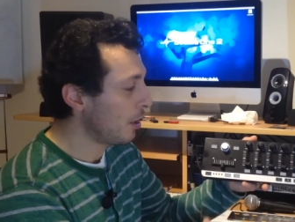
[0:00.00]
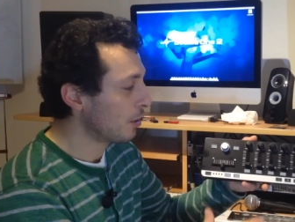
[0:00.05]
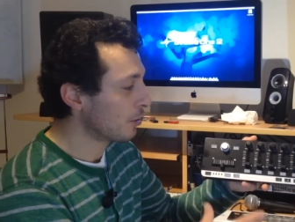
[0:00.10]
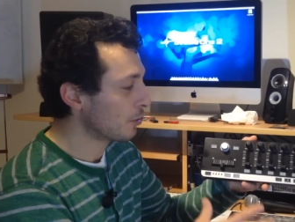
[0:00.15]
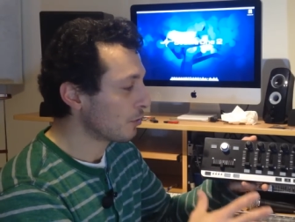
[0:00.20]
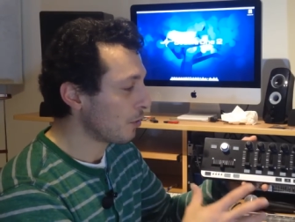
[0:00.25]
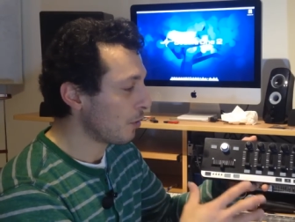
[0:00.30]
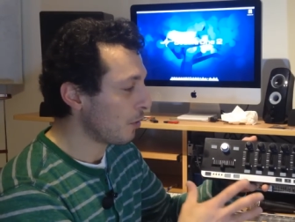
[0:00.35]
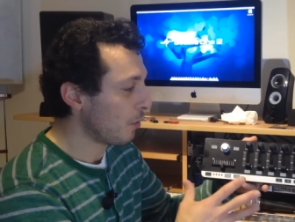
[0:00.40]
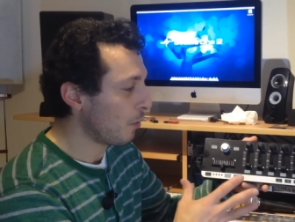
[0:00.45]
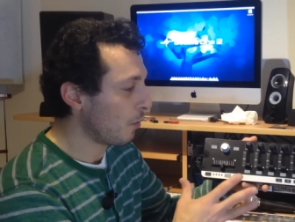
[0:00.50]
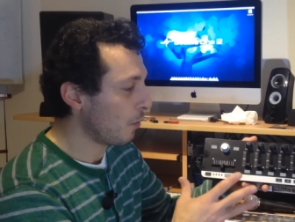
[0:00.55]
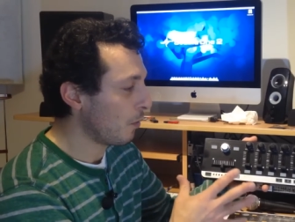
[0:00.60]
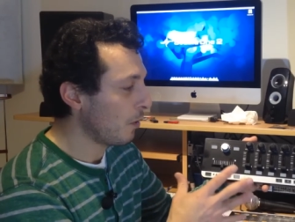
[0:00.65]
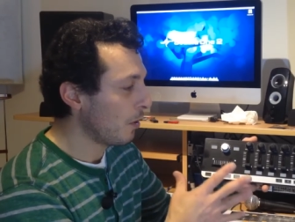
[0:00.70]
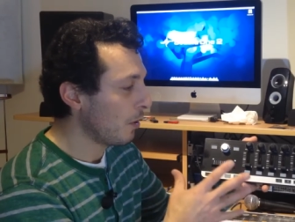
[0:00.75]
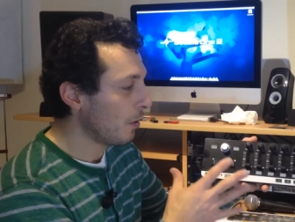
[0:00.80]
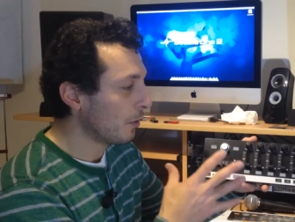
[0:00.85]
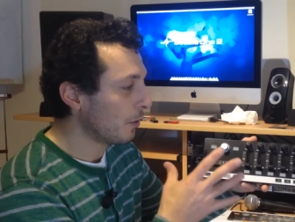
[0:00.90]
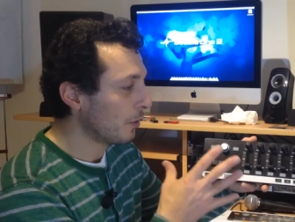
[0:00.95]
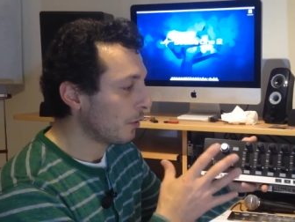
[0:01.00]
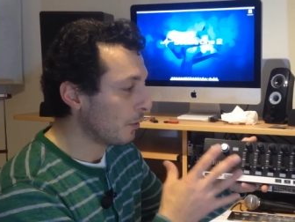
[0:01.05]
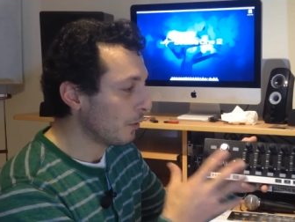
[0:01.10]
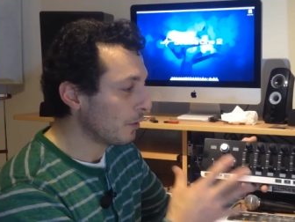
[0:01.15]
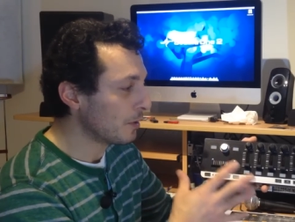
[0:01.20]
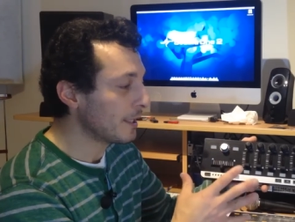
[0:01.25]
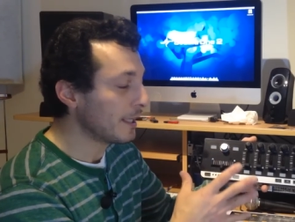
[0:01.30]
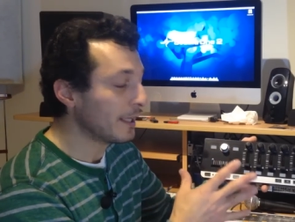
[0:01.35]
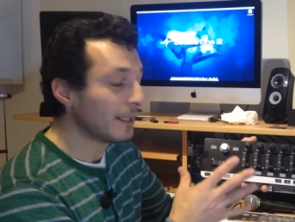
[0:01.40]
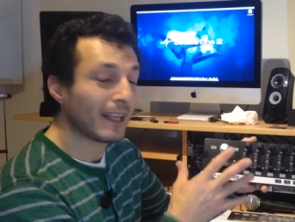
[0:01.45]
So
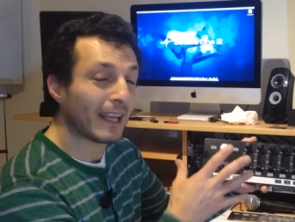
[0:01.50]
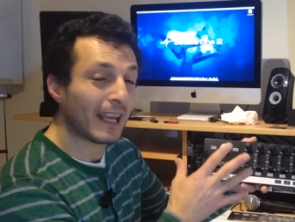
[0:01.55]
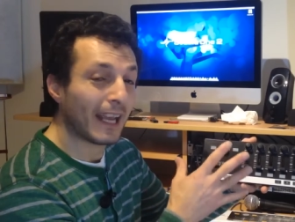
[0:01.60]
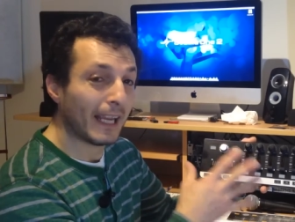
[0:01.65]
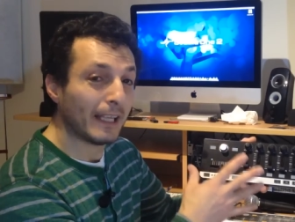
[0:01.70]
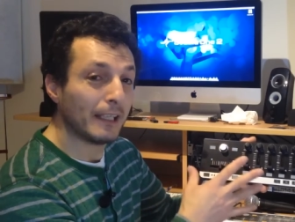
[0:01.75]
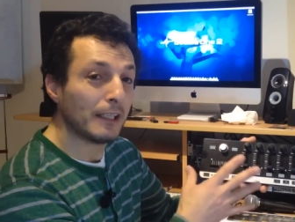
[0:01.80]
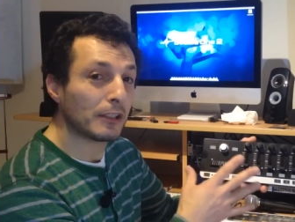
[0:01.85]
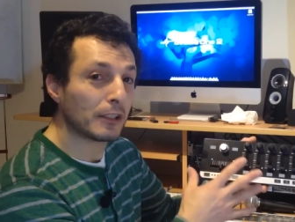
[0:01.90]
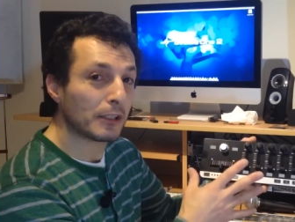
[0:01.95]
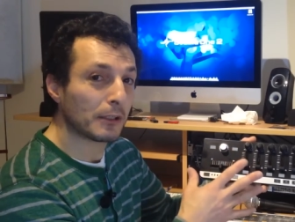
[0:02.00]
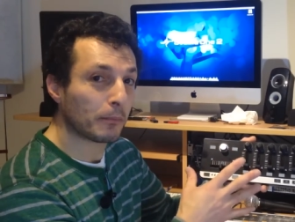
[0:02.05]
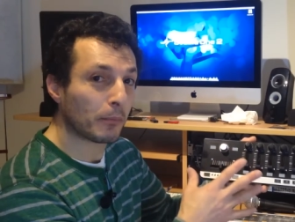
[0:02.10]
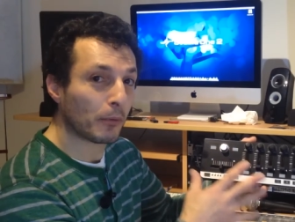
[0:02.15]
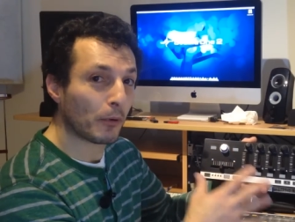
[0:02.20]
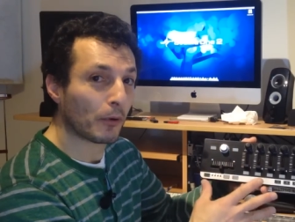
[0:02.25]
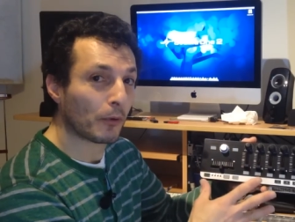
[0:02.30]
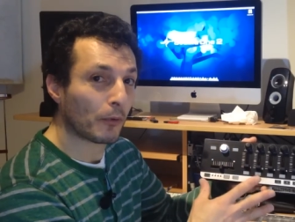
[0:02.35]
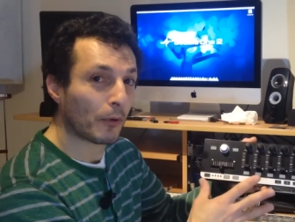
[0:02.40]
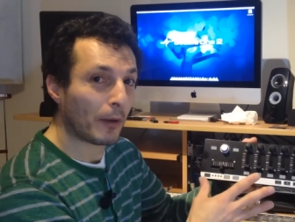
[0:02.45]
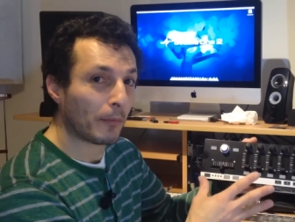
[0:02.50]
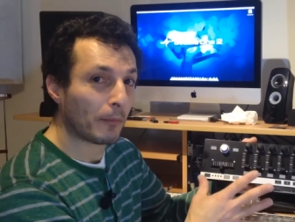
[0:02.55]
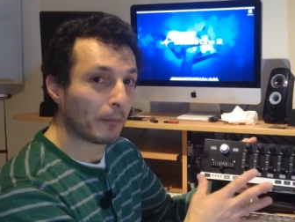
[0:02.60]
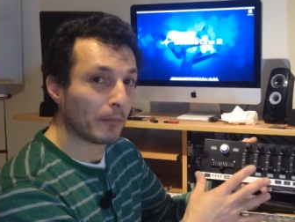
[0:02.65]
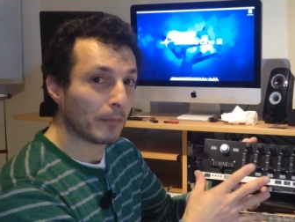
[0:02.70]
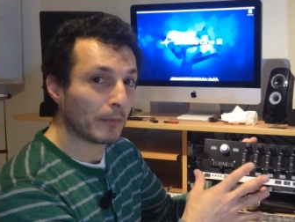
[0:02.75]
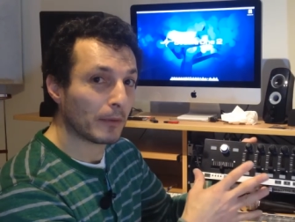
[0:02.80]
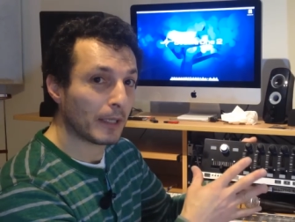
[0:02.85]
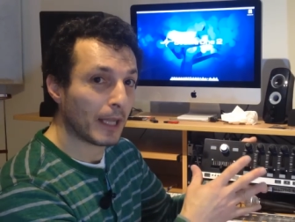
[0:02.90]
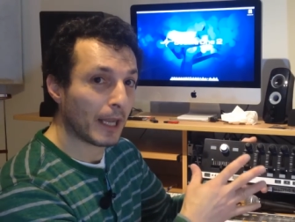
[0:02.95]
using the editor program
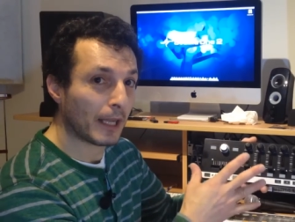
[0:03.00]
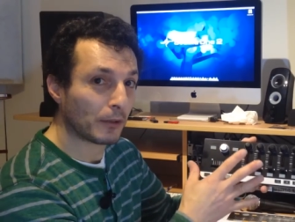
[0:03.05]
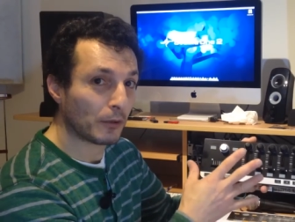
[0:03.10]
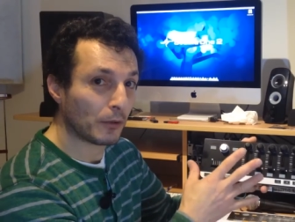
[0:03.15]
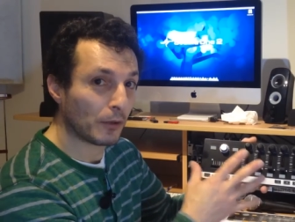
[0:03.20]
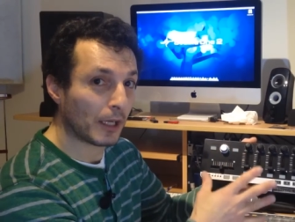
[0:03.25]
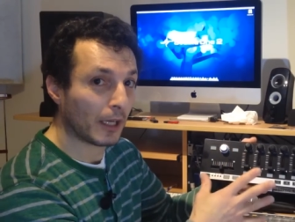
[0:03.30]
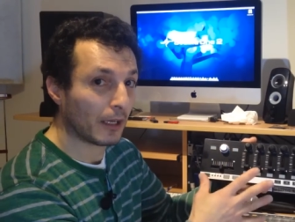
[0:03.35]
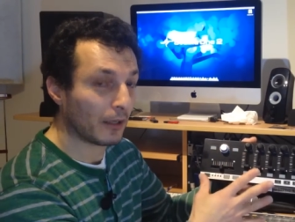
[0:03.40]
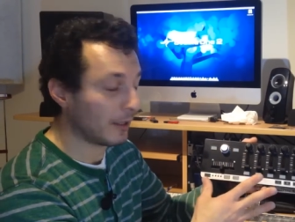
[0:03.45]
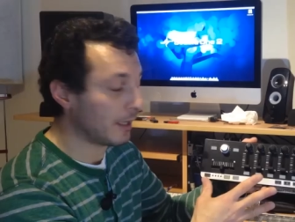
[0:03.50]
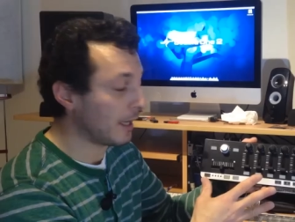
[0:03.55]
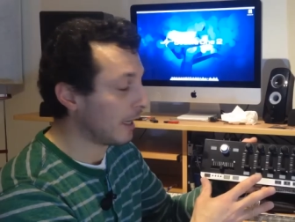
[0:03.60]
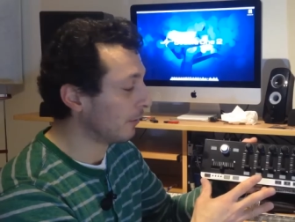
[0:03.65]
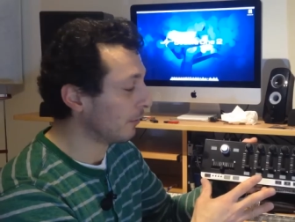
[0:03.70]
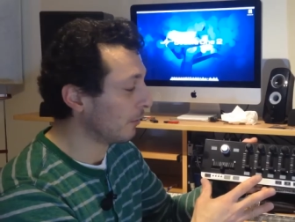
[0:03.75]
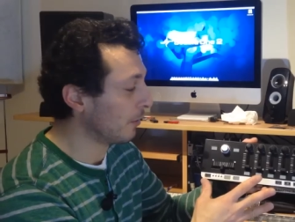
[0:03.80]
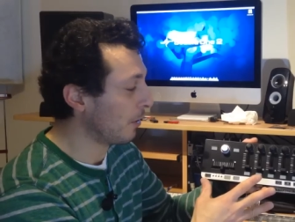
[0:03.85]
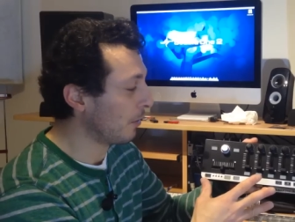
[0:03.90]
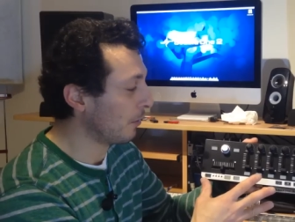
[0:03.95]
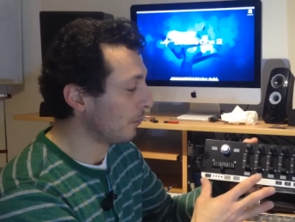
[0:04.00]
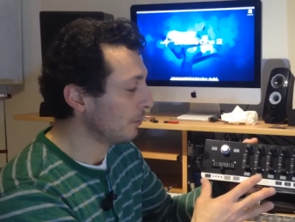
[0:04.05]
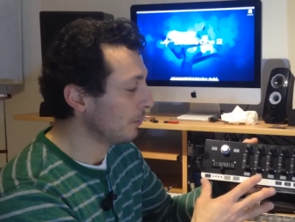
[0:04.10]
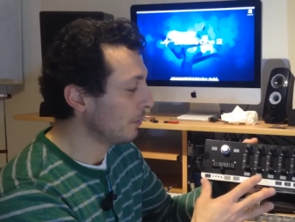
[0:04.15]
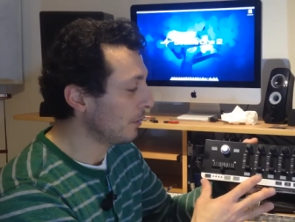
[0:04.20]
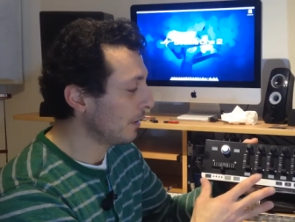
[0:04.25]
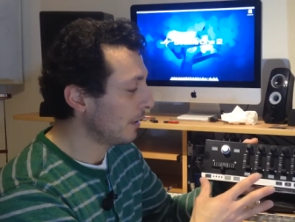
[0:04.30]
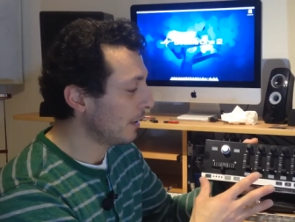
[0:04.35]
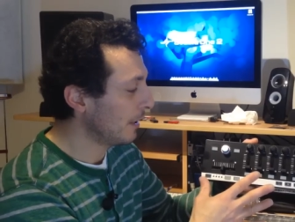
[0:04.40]
that you can download,